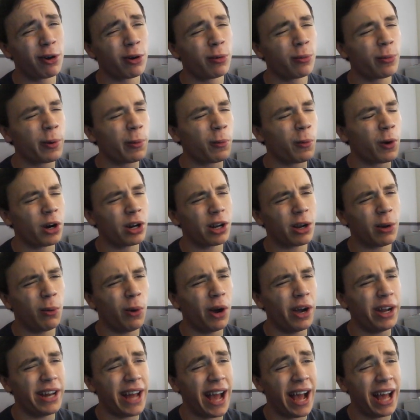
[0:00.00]
and we weren't
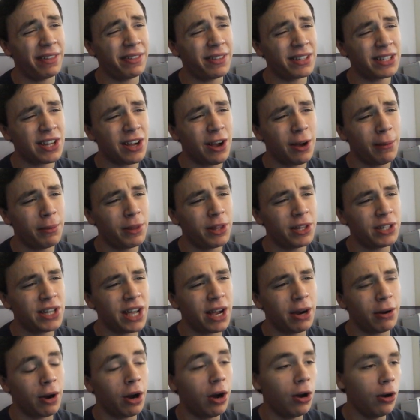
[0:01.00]
quite at the top of the
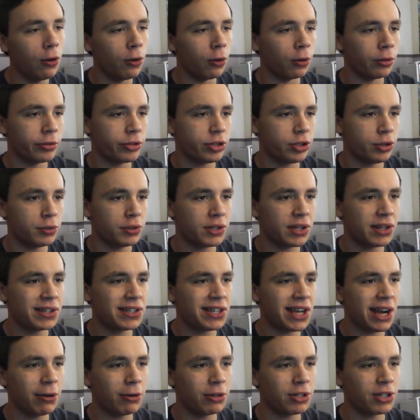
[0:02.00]
tower. Oh, shoot to the
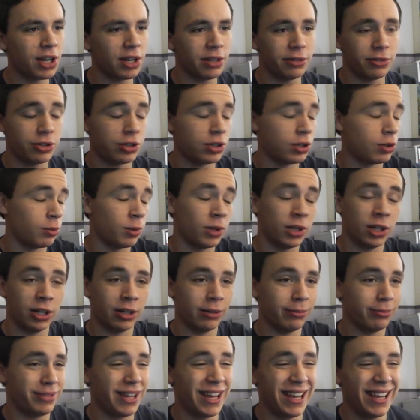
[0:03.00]
tower top? Sure, why
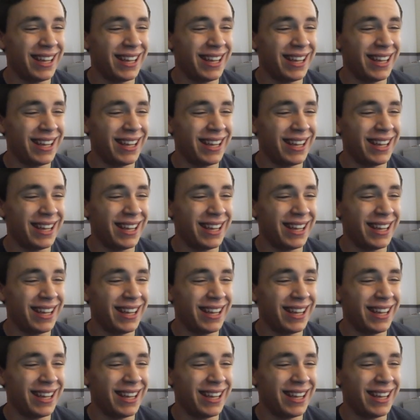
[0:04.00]
not?